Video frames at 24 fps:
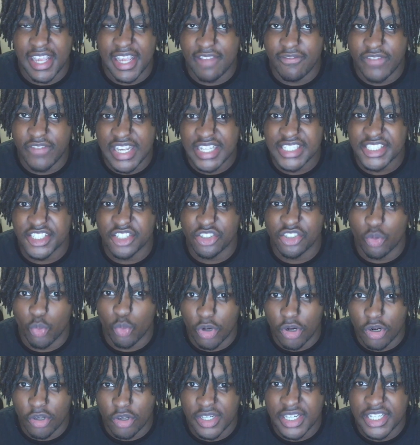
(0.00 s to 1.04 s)
advancing the
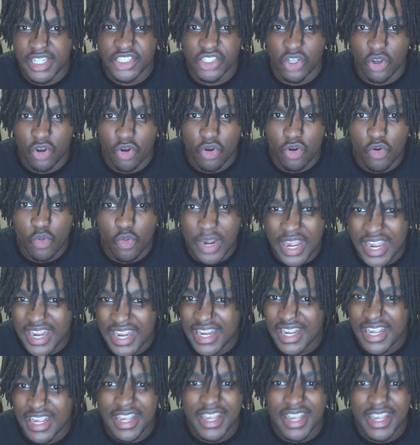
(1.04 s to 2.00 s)
world in his own way.